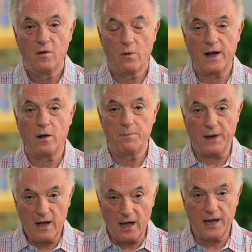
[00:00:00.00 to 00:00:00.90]
Well,
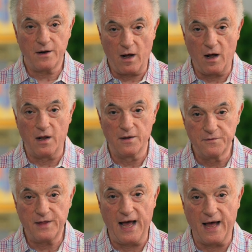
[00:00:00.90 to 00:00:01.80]
behind all
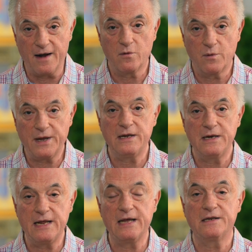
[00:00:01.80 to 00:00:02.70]
of that, we
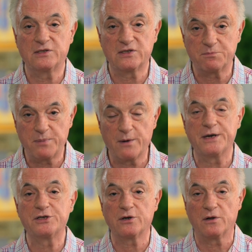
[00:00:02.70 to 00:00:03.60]
need
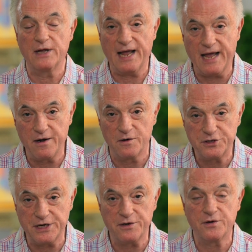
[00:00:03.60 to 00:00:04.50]
spiritual
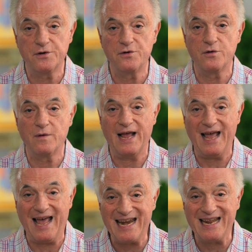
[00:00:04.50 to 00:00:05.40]
energy to do
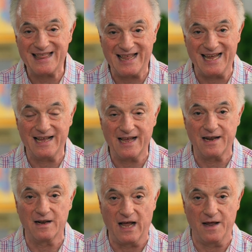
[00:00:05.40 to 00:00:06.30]
anything
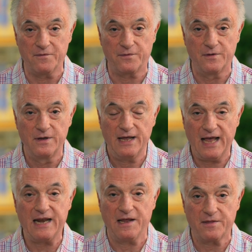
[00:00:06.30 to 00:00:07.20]
in life,
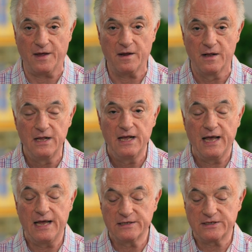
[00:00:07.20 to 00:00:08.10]
anything.
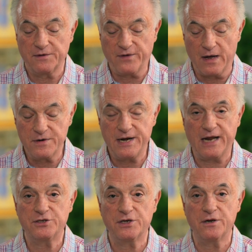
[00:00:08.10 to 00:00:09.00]
It is the
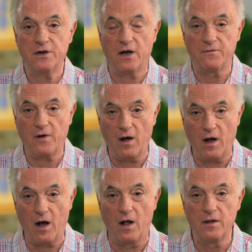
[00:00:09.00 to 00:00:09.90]
foundation of
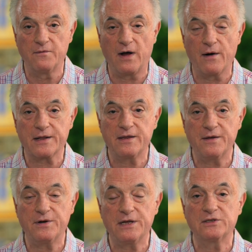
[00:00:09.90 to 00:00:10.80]
all of our
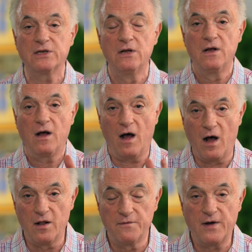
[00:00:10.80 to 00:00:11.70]
activities,
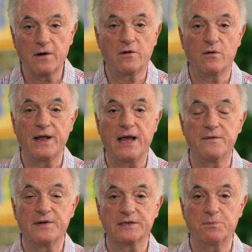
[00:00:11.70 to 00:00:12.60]
all of our
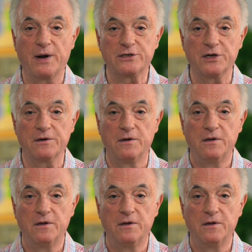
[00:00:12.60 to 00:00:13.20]
creative expression.